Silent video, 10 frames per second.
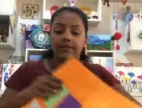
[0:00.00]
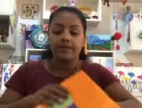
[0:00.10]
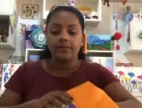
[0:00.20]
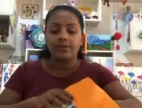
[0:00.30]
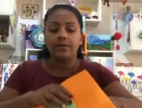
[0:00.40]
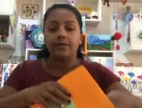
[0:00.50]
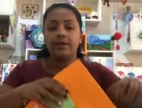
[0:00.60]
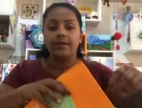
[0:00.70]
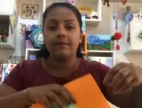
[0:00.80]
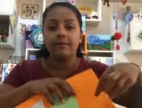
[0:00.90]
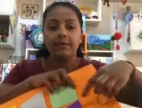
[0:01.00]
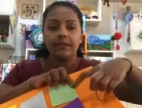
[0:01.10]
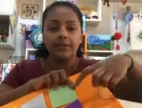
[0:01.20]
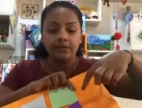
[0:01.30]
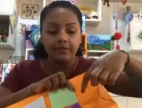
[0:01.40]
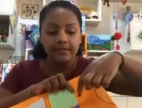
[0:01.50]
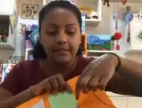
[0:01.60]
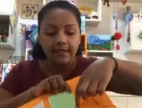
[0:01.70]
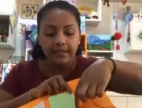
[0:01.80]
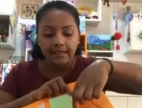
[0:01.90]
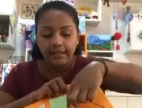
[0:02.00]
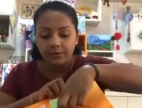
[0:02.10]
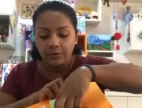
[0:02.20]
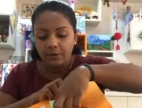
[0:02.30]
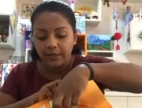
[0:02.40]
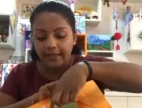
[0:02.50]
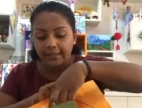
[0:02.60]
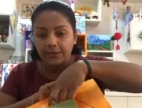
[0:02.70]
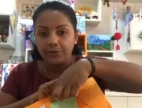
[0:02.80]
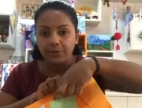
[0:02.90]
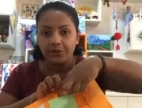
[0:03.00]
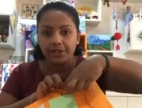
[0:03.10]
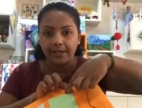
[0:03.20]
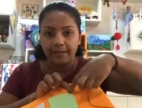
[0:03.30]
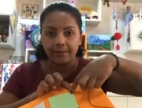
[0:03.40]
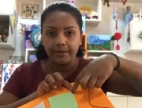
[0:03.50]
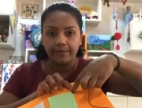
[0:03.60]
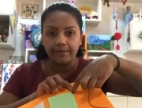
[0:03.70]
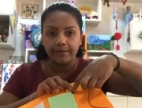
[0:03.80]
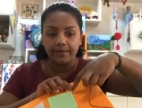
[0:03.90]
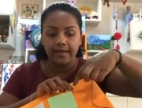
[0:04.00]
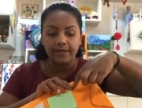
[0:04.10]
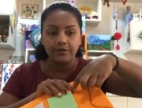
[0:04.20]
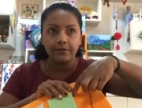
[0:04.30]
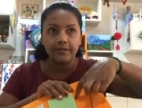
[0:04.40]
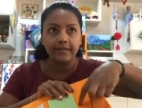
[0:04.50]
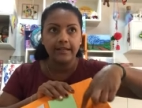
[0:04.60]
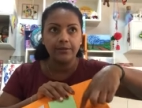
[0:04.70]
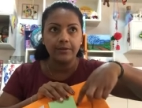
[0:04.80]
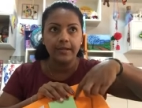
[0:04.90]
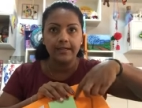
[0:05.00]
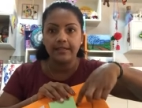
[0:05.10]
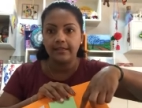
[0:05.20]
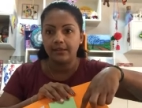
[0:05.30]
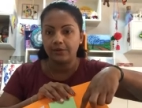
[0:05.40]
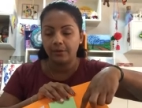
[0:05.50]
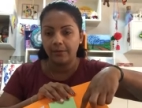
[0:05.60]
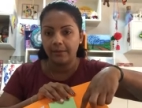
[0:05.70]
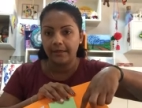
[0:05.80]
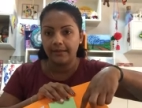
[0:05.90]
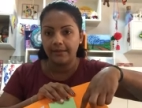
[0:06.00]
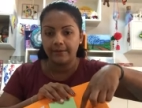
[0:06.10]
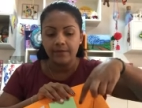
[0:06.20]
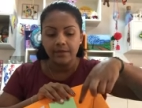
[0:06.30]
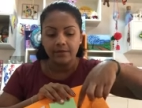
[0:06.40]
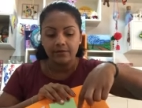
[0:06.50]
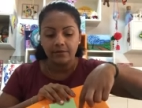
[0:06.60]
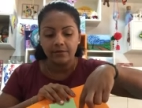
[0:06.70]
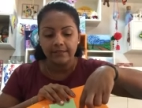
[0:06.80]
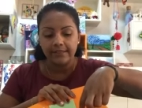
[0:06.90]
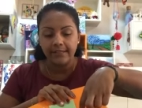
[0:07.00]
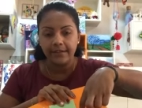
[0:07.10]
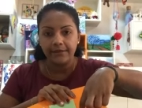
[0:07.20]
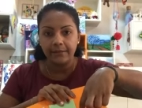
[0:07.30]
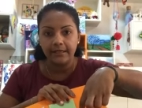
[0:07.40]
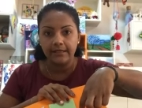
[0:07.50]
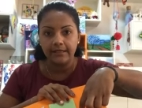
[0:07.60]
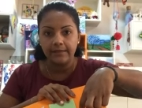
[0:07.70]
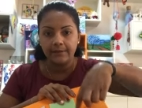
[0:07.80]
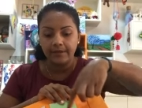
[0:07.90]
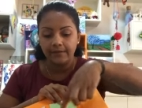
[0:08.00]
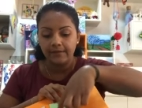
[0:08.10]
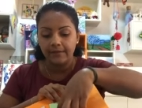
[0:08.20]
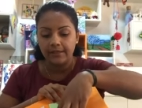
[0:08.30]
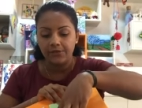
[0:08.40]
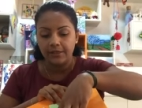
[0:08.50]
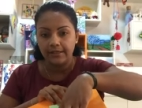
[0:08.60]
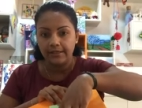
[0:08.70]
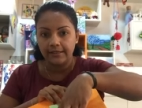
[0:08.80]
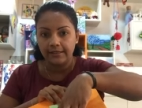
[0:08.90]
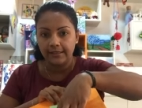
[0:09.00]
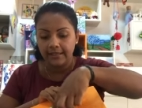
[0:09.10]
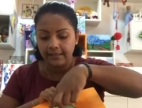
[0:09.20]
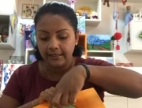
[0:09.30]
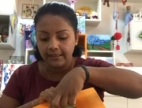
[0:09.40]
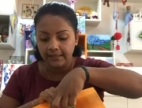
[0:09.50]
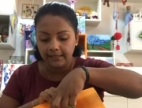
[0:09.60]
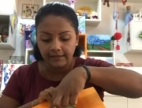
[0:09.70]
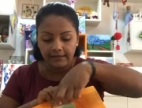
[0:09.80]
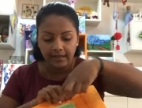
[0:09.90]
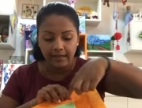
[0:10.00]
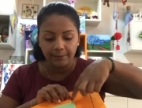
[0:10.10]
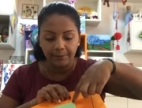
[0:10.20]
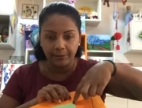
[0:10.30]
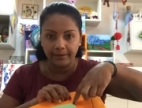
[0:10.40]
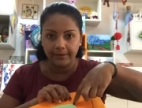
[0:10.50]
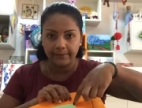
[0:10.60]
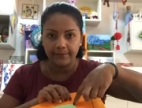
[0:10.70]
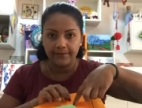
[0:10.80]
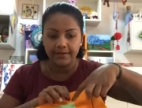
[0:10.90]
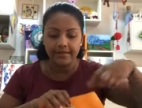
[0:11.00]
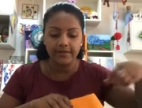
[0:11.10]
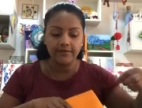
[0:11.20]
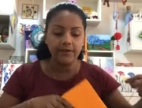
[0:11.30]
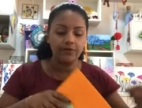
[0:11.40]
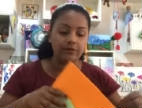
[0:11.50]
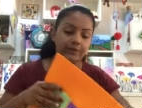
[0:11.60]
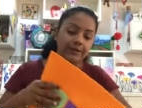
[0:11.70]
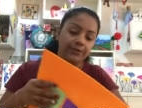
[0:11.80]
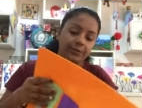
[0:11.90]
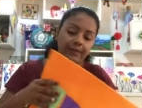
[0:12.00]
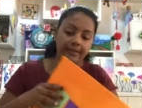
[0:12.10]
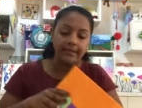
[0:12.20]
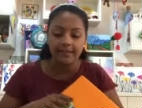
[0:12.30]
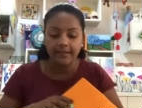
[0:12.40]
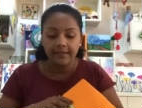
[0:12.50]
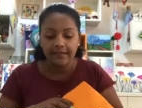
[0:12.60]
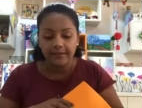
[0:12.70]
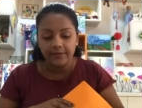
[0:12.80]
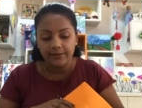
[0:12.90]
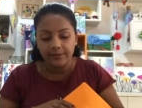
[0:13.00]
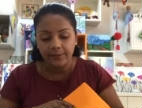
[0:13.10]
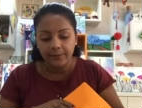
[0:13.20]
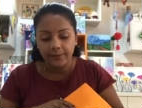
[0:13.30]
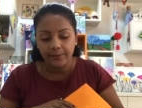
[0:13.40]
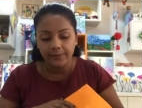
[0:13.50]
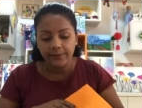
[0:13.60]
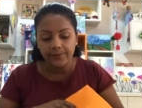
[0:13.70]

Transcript: So remember, you will start and go like a U shape, and you will not do anything in the top part. So you will start from here, finish here, again here, up to here. That's the way you will be doing it. So